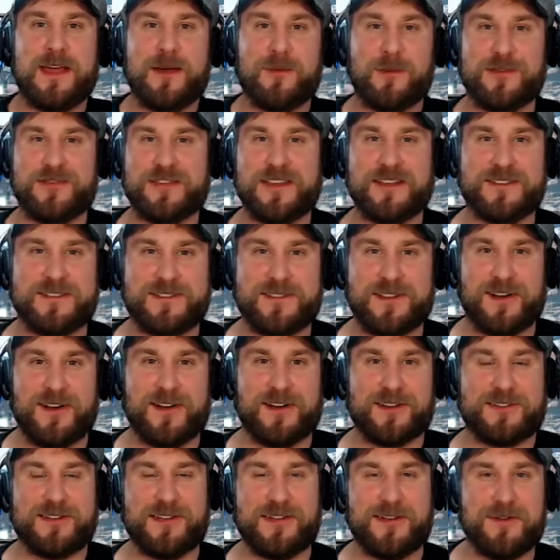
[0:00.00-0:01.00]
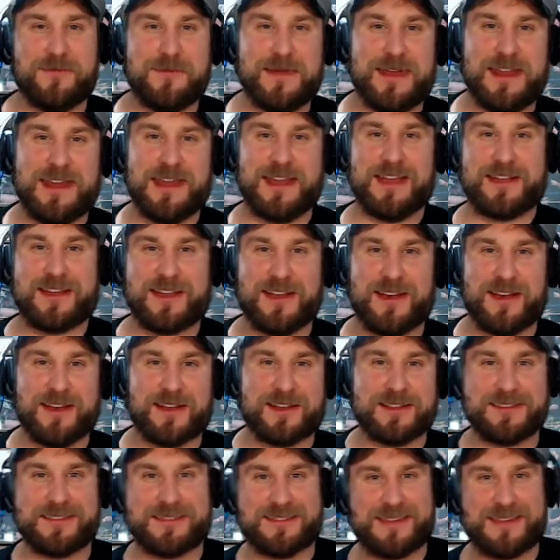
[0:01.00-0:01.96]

with this song Too Many Cooks,